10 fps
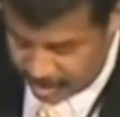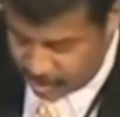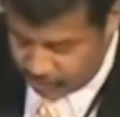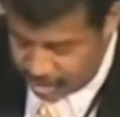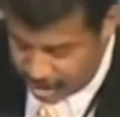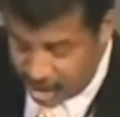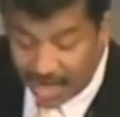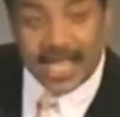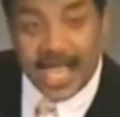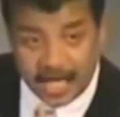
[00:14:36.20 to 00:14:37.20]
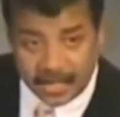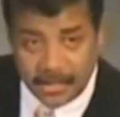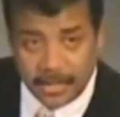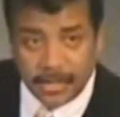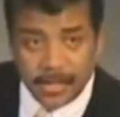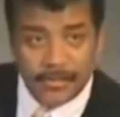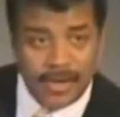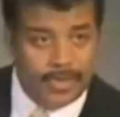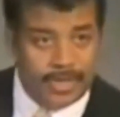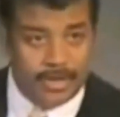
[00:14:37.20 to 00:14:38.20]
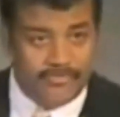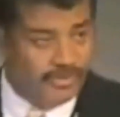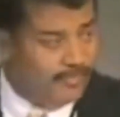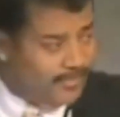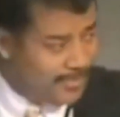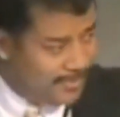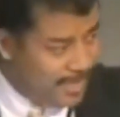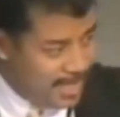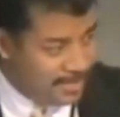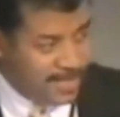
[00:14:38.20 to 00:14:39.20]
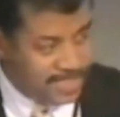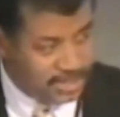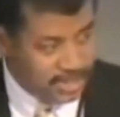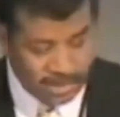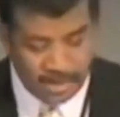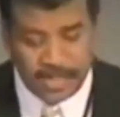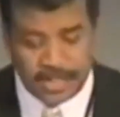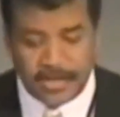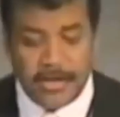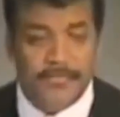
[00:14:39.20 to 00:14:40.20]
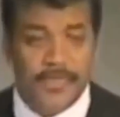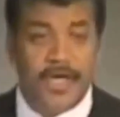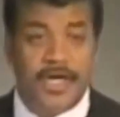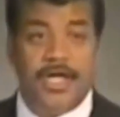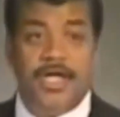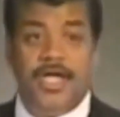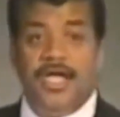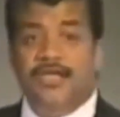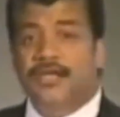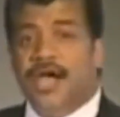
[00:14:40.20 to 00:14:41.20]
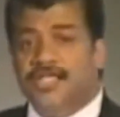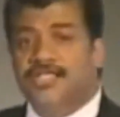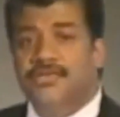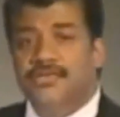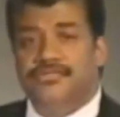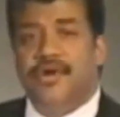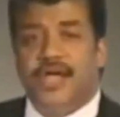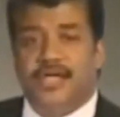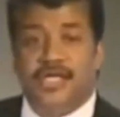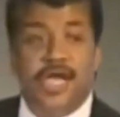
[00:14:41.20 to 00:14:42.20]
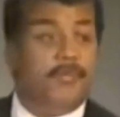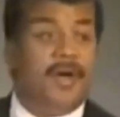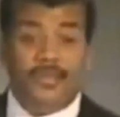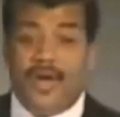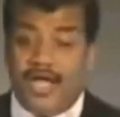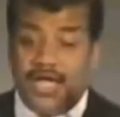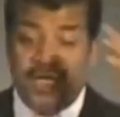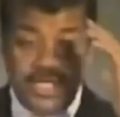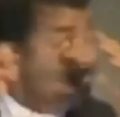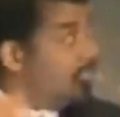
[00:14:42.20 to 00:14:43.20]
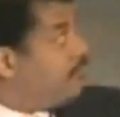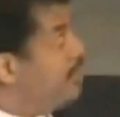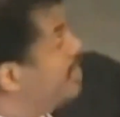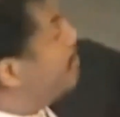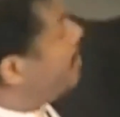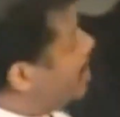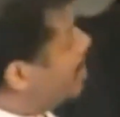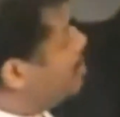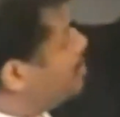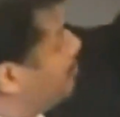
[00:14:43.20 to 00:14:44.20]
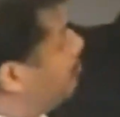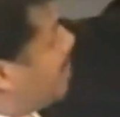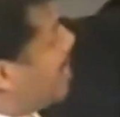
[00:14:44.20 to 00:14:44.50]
let me read again what we heard from uh, Mike Shermer earlier in Isaac Newton's writings. By the way, in his Principia, here's the